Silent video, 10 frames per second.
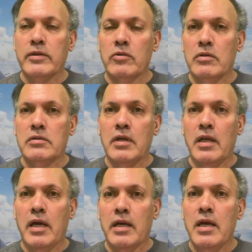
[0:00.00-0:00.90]
So I'll say
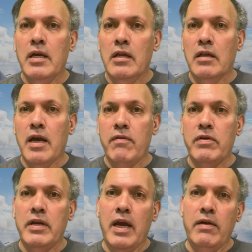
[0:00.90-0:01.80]
like, it'll have the
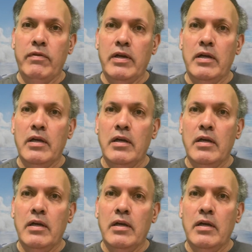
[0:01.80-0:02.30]
Navy,